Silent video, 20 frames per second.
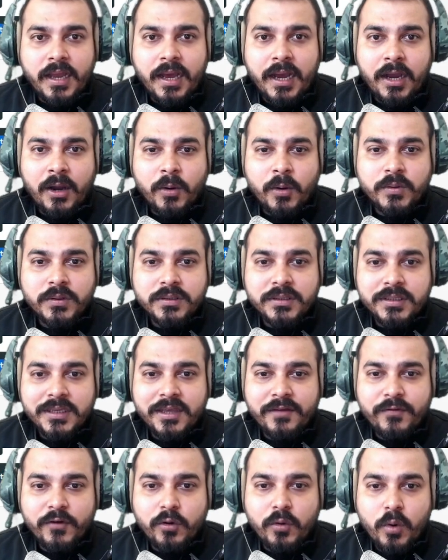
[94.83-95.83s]
Now,
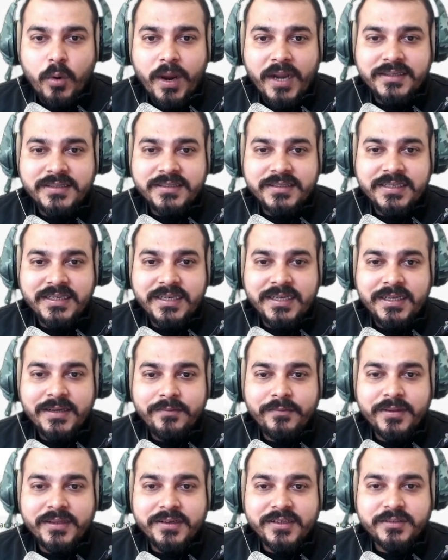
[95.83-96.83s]
if you go and see
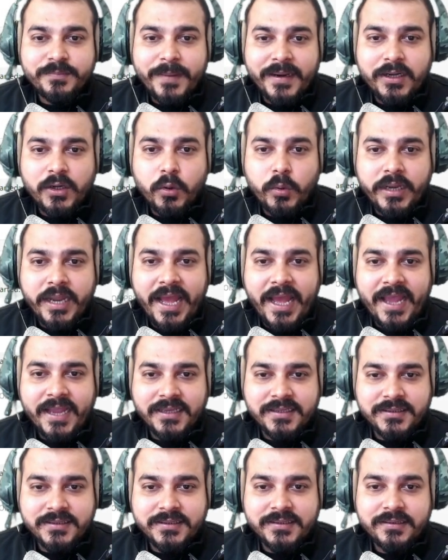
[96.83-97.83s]
with respect to
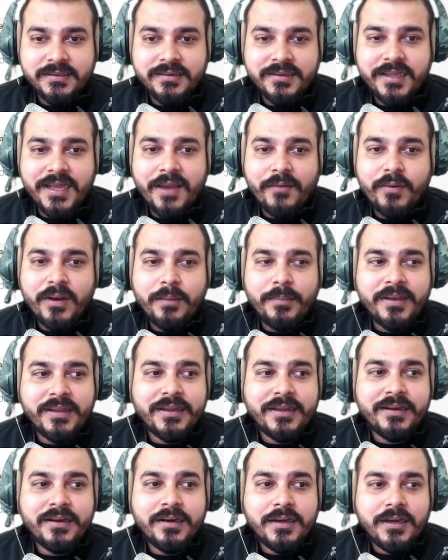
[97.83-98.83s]
tags, there will be
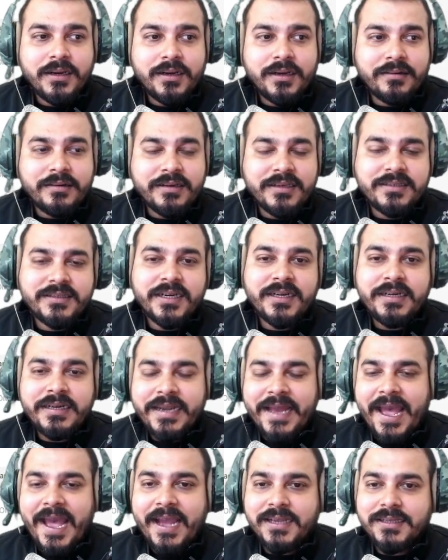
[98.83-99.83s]
the
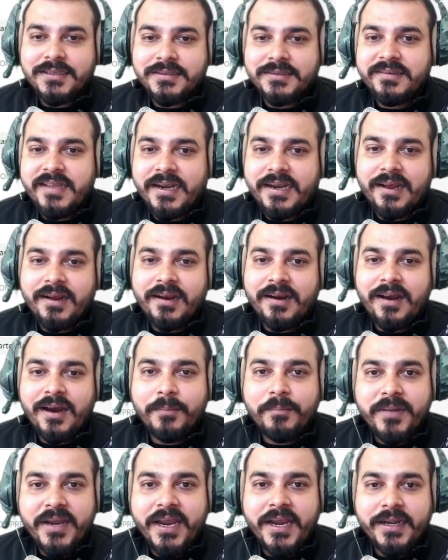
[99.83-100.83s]
recent tags that are
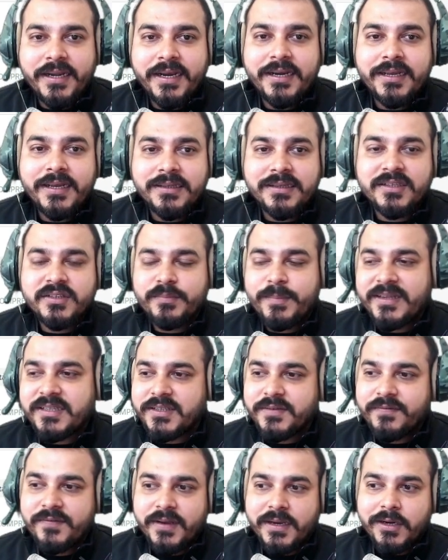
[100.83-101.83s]
updated in this
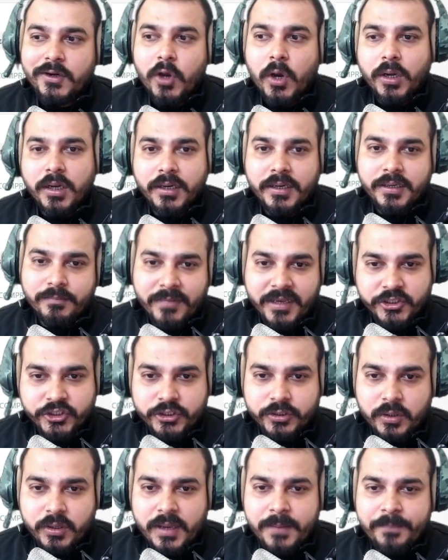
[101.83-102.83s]
specific Docker
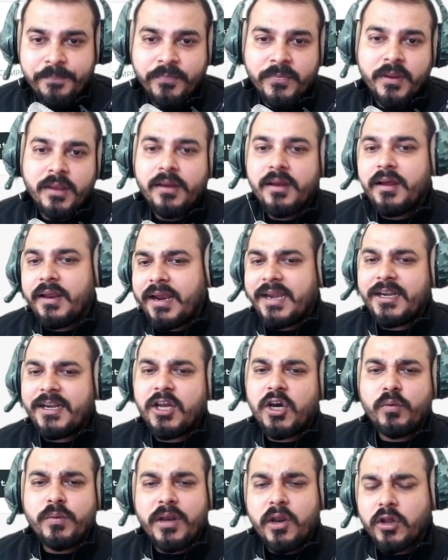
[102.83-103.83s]
image. Okay. Right
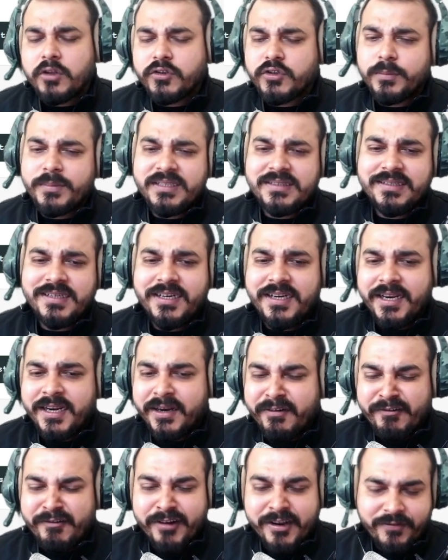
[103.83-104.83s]
now, we'll also be seeing
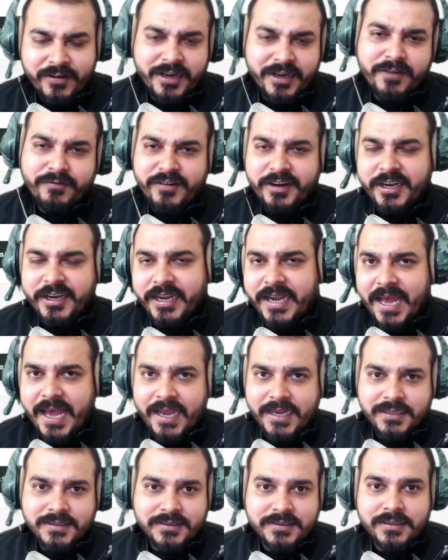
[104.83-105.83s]
different
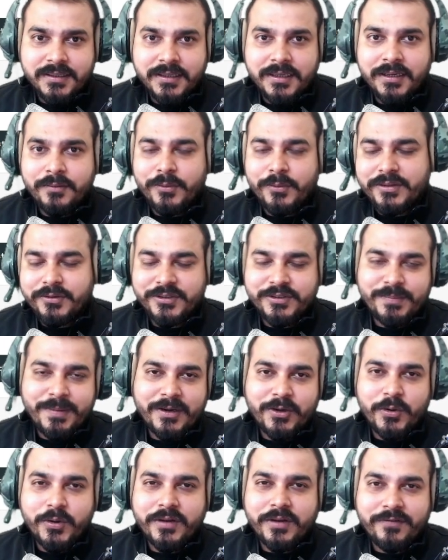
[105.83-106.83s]
tags with
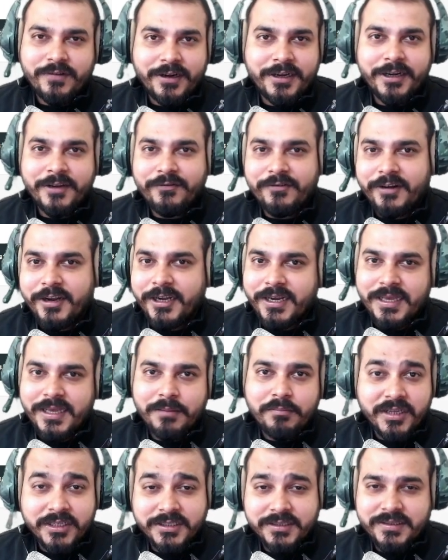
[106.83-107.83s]
respect to different
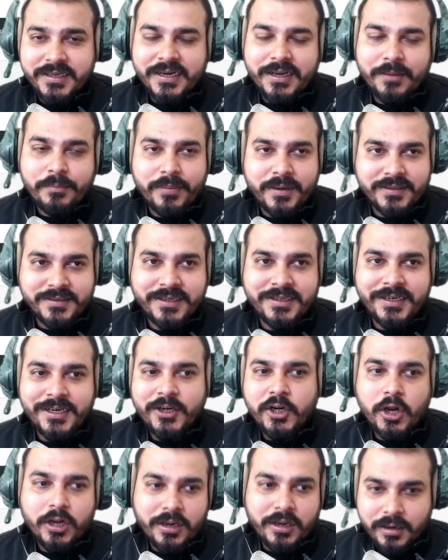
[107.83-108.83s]
images that are present
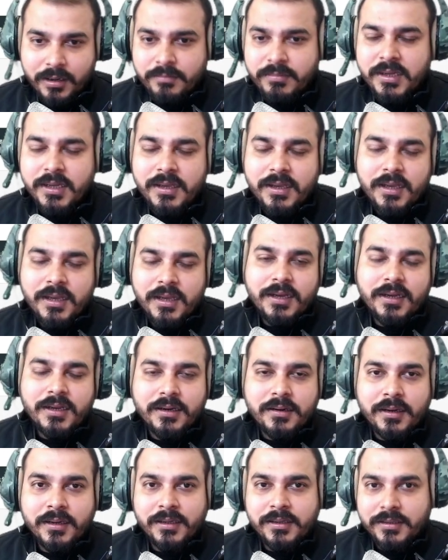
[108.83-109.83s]
in Docker Hub
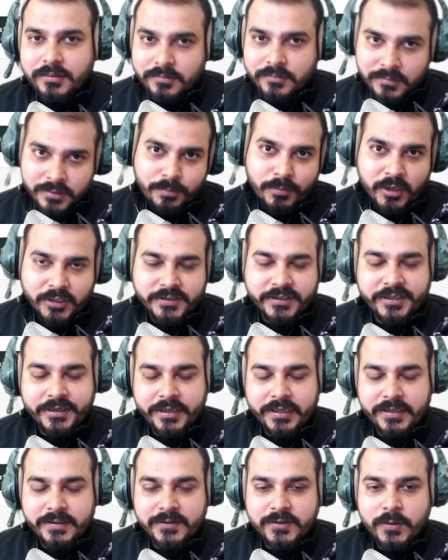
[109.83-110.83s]

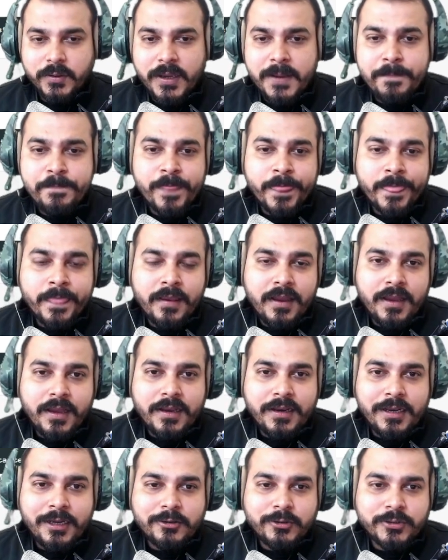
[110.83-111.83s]
repositories. Okay.
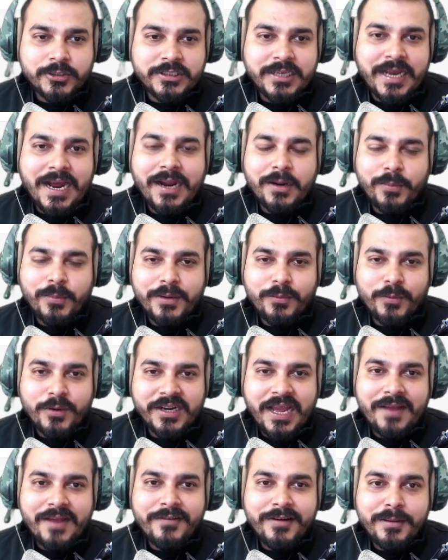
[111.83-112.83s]
Now, to start with,
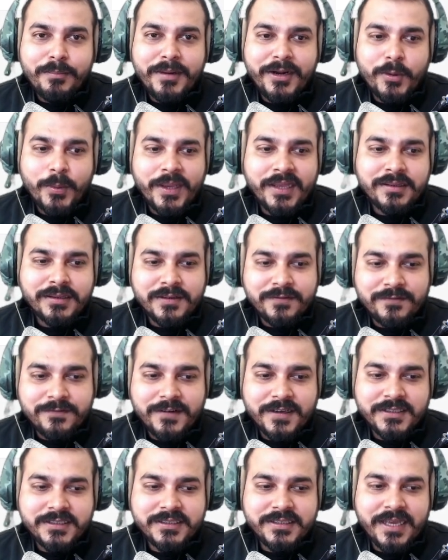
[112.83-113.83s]
what I will be doing, the
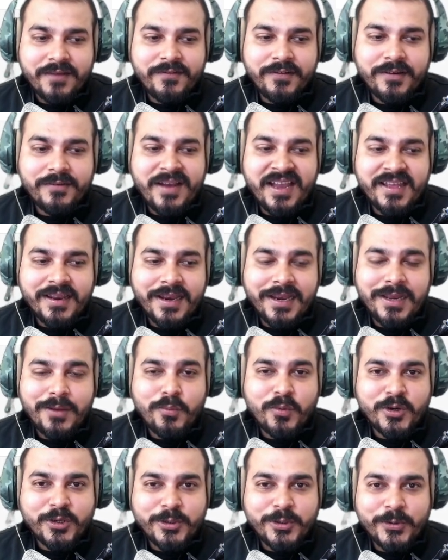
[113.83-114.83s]
first step, if I really
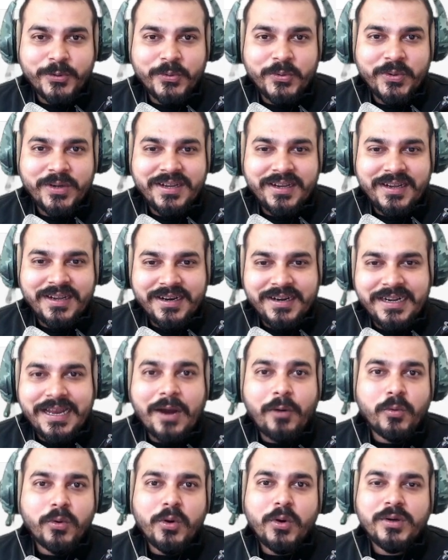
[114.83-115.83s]
want to
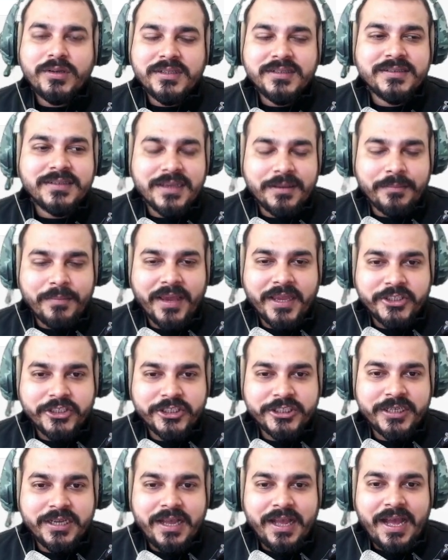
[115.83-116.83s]
download this
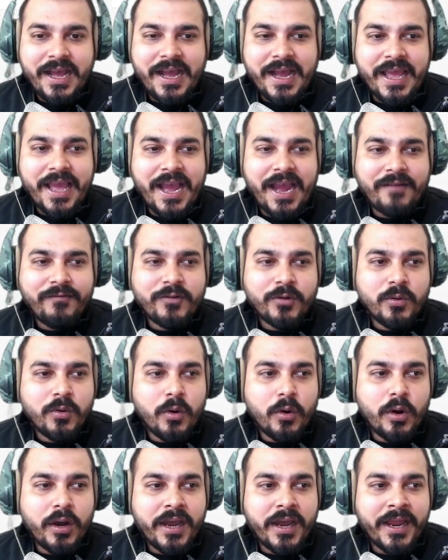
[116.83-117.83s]
image, I have to
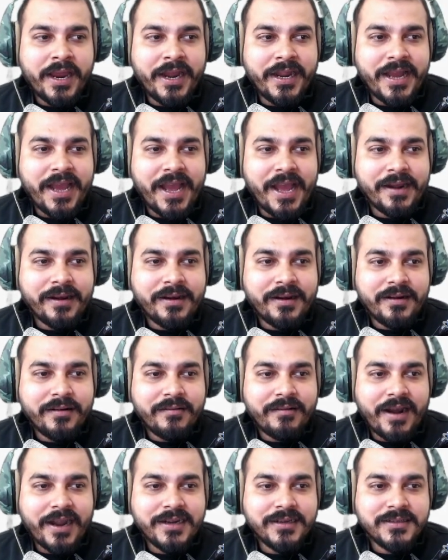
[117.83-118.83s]
go ahead and
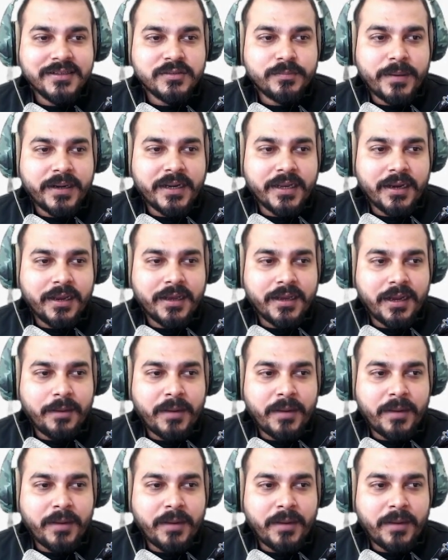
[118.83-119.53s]
write this particular